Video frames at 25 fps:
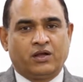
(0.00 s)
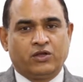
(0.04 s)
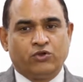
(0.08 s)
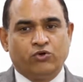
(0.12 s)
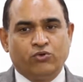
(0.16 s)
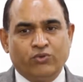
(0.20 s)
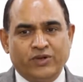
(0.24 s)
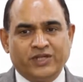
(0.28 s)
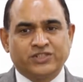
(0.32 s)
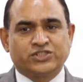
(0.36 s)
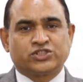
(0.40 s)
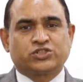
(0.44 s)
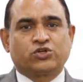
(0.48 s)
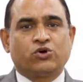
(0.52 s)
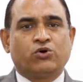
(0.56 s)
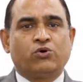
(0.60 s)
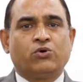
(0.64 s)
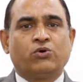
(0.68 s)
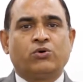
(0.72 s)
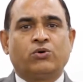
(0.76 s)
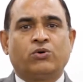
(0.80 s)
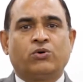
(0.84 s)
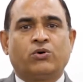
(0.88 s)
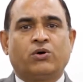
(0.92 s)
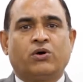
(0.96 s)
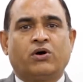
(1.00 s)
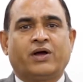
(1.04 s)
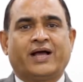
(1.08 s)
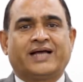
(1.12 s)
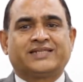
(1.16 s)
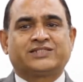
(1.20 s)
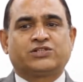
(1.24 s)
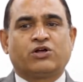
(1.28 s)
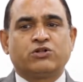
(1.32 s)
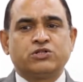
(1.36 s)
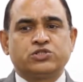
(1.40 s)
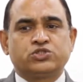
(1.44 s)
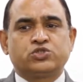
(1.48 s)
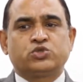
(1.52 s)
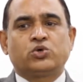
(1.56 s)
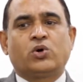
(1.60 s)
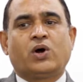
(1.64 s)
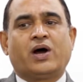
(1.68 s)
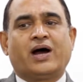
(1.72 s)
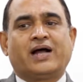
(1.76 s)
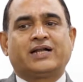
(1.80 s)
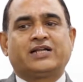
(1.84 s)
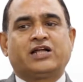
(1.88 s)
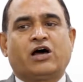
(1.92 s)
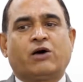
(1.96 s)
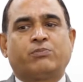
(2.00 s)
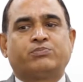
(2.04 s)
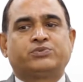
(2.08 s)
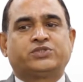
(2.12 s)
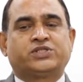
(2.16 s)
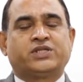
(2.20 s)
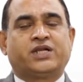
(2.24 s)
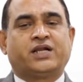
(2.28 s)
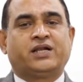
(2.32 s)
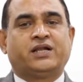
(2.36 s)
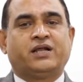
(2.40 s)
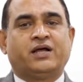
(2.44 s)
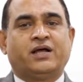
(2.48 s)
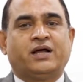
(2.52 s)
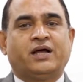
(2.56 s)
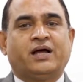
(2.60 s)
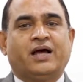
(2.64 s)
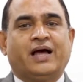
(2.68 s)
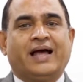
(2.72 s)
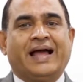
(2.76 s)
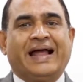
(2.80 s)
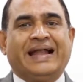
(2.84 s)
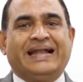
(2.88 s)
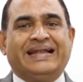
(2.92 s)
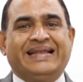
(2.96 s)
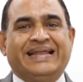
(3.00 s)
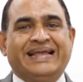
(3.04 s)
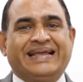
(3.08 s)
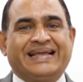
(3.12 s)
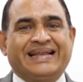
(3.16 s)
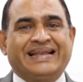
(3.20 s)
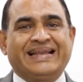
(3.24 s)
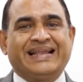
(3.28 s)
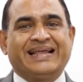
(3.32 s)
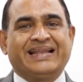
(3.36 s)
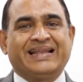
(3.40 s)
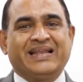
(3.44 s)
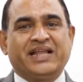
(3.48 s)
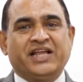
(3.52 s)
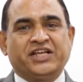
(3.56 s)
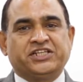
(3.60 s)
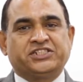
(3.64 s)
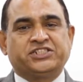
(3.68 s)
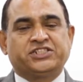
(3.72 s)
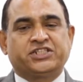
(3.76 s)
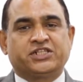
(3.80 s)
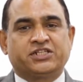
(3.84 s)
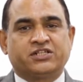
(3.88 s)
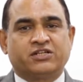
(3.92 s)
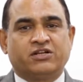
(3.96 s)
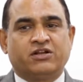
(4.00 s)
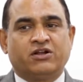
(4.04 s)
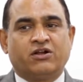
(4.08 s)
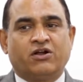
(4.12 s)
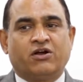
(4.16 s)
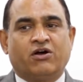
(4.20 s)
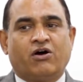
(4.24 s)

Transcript: UNESCO has also adopted a declaration